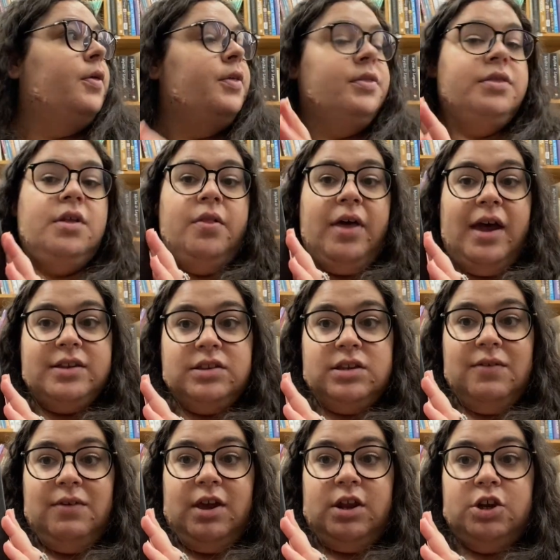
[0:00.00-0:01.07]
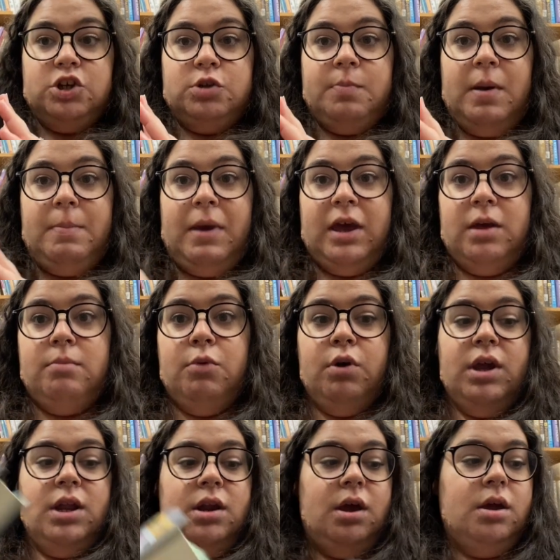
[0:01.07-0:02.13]
The Last to Vanish by Megan
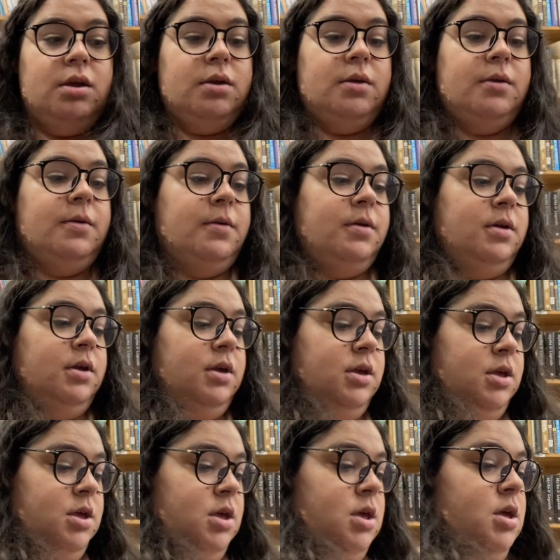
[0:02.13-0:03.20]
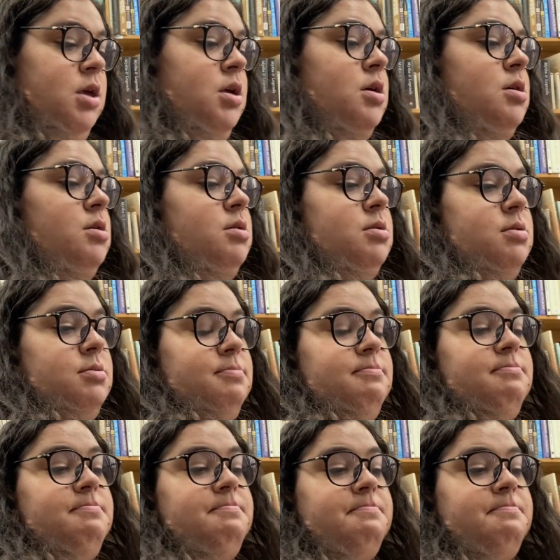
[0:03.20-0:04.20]
Miranda. Um,